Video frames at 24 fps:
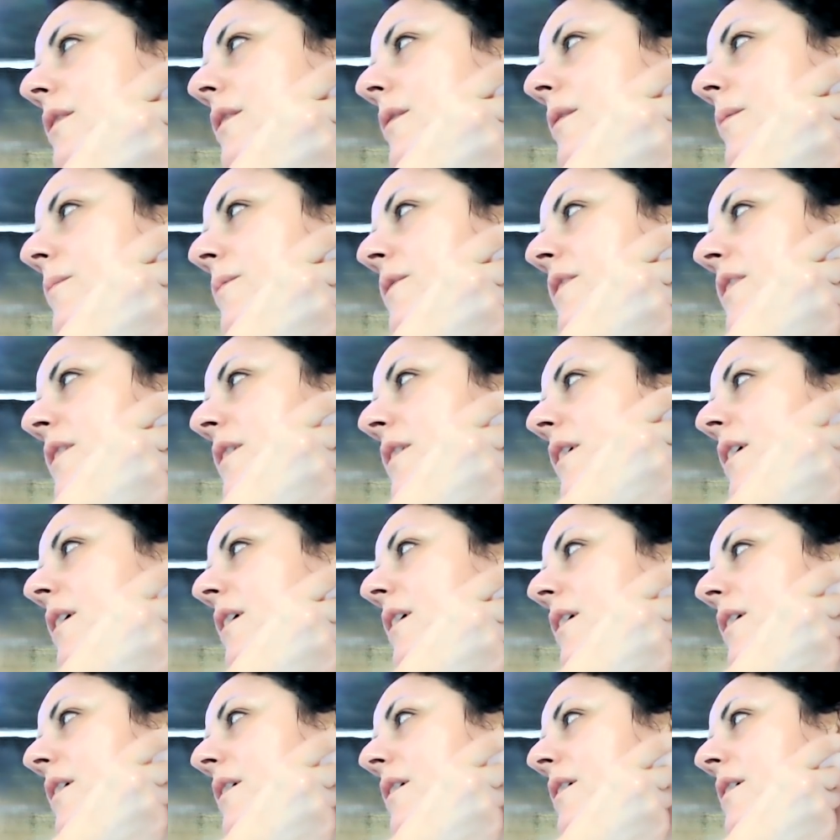Up to
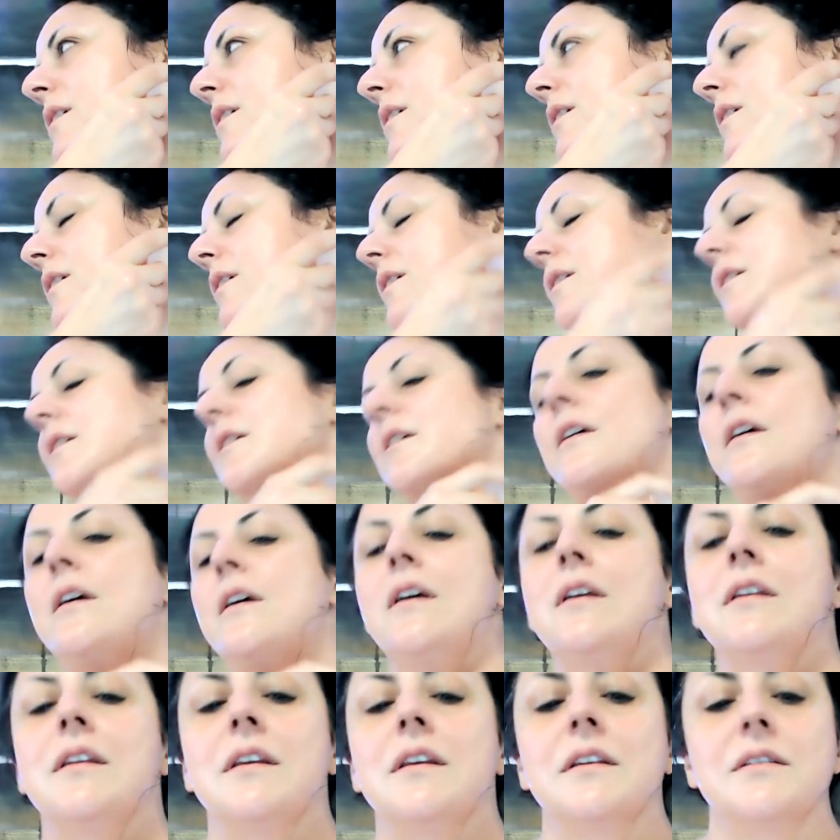there.
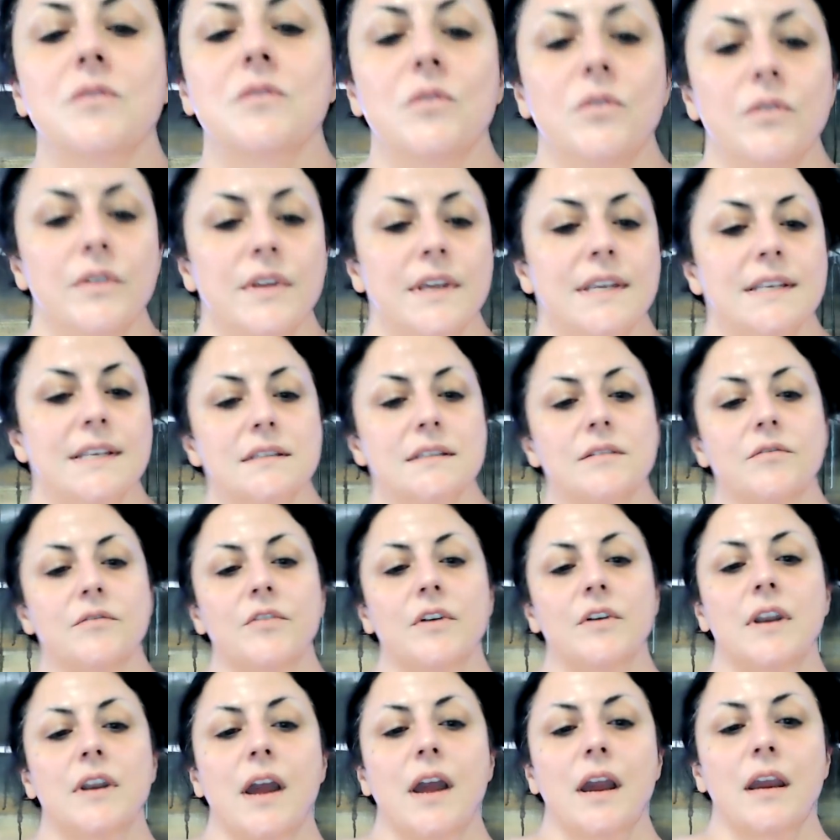There's all these
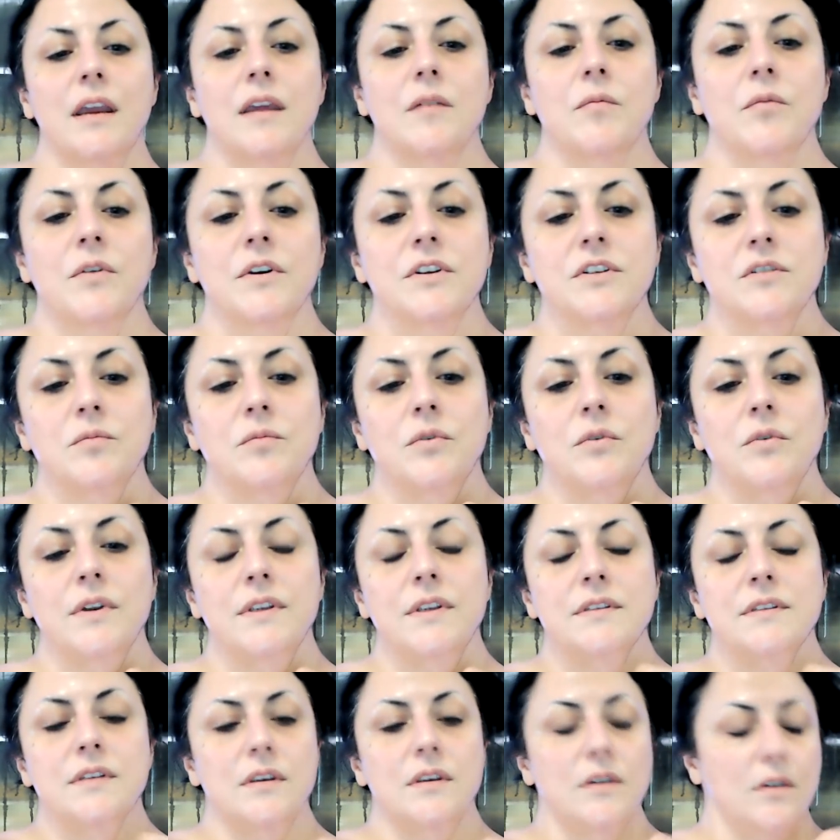different acupressure
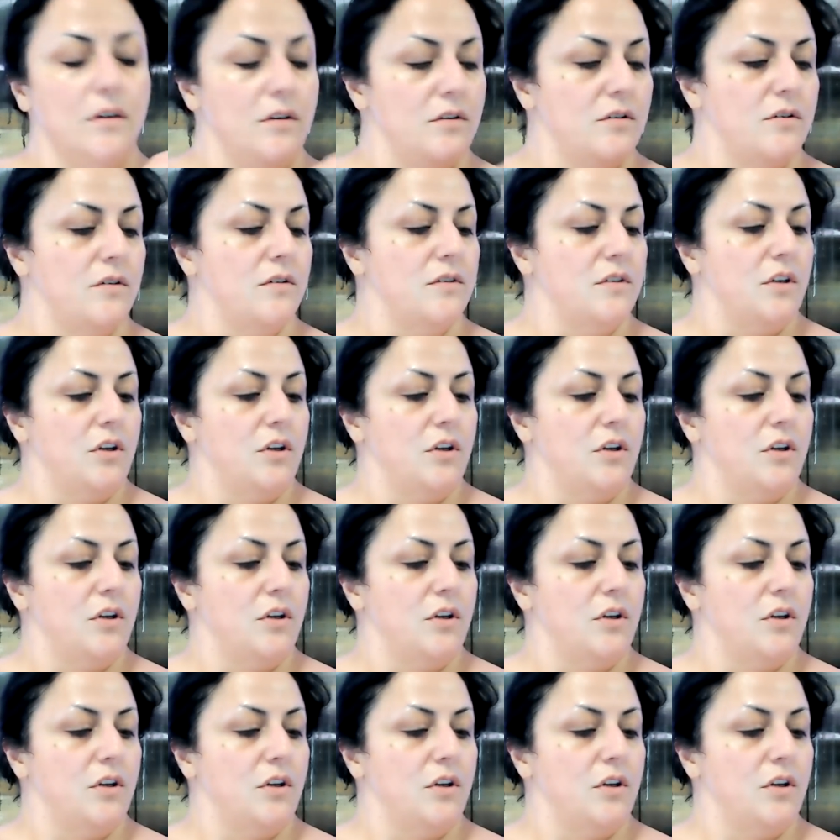points that you can use.